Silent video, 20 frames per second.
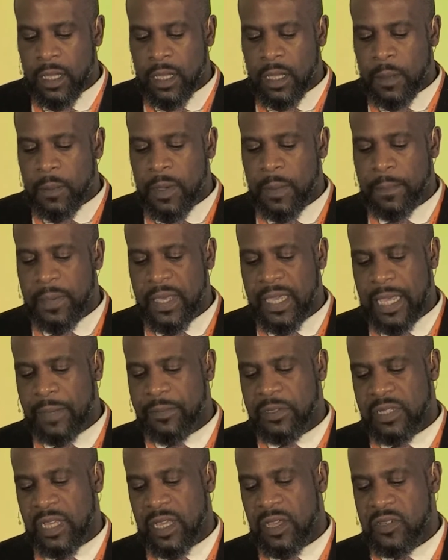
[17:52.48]
But being
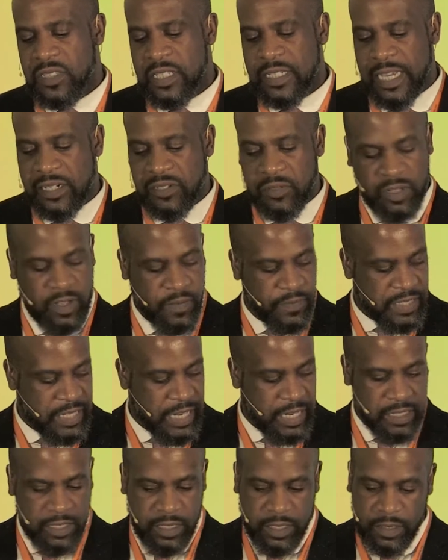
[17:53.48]
able to host a national
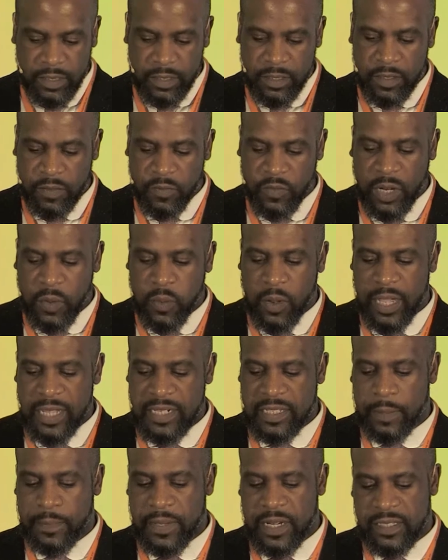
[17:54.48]
conversation requires
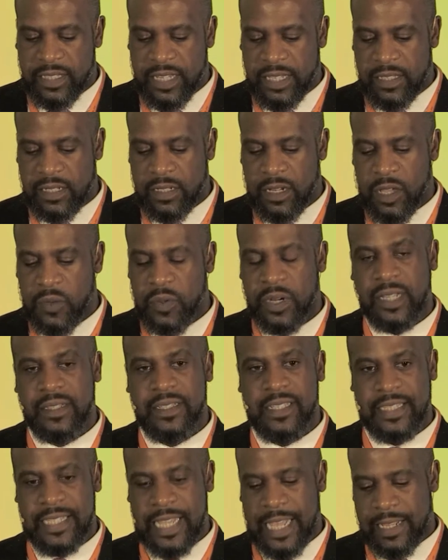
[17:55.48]
the ability to know and
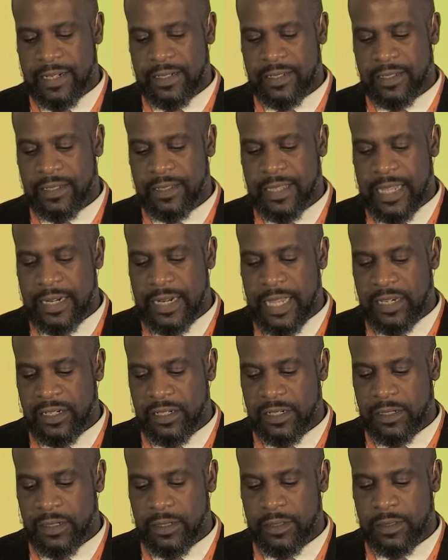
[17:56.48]
understand that
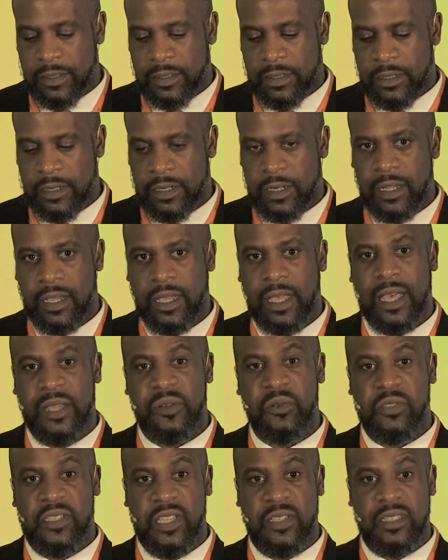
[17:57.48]
nation, and
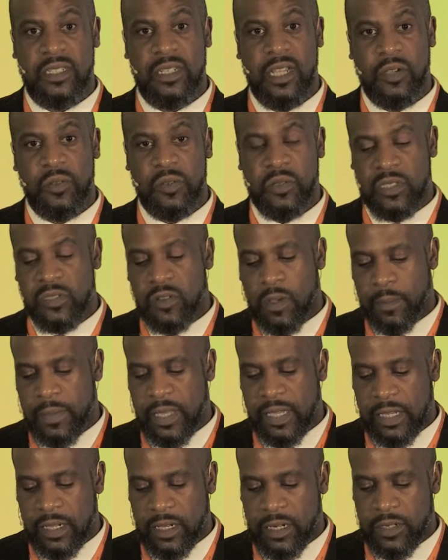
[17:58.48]
also to know who's not
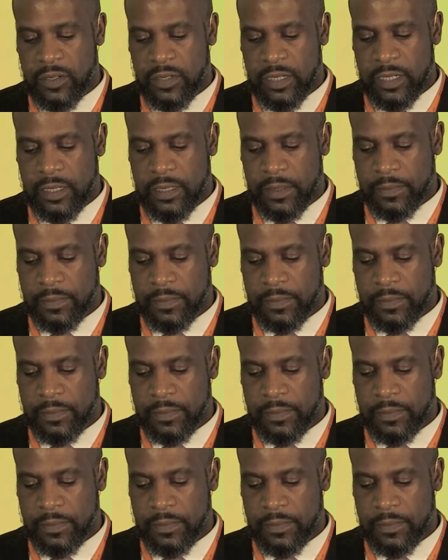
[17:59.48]
being included.